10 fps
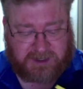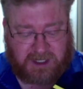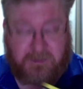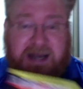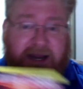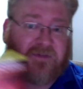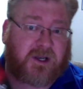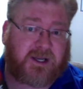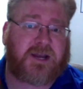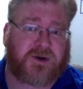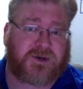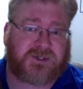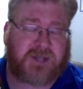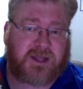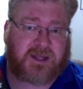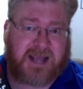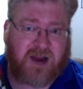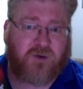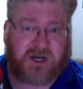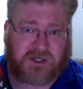uh, many of the leaders and the
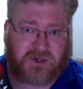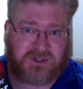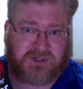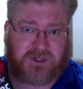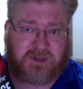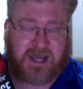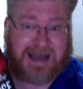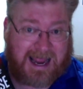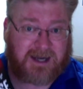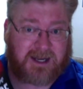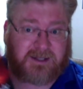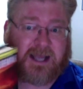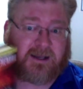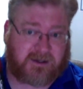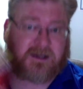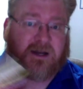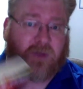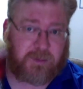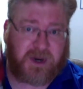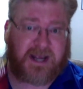characters that end, uh, that you know
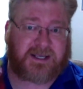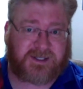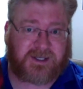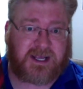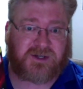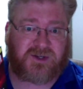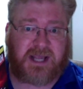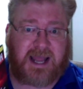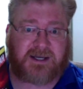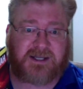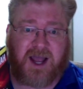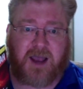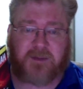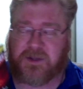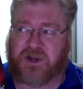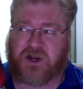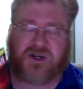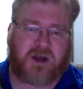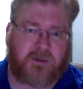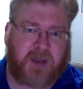that bring us into the end times. I mean, you're
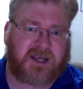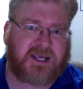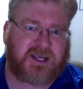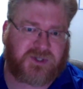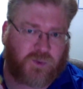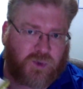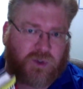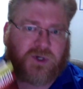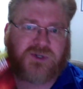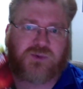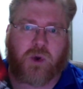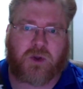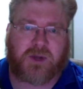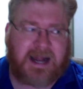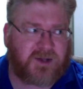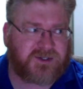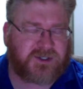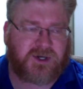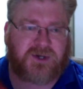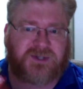talking about kings and rulers, royal
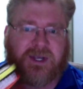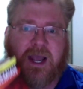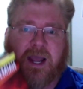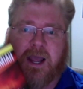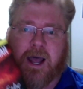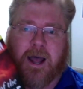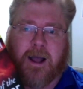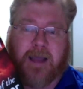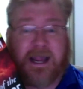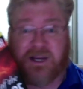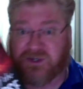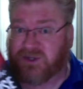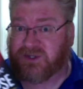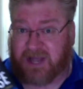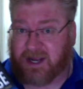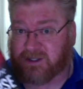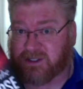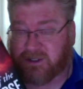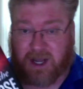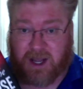counselors, uh, angels
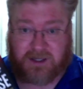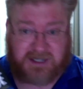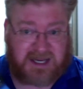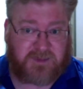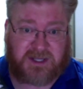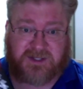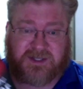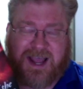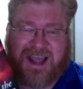and uh, demons.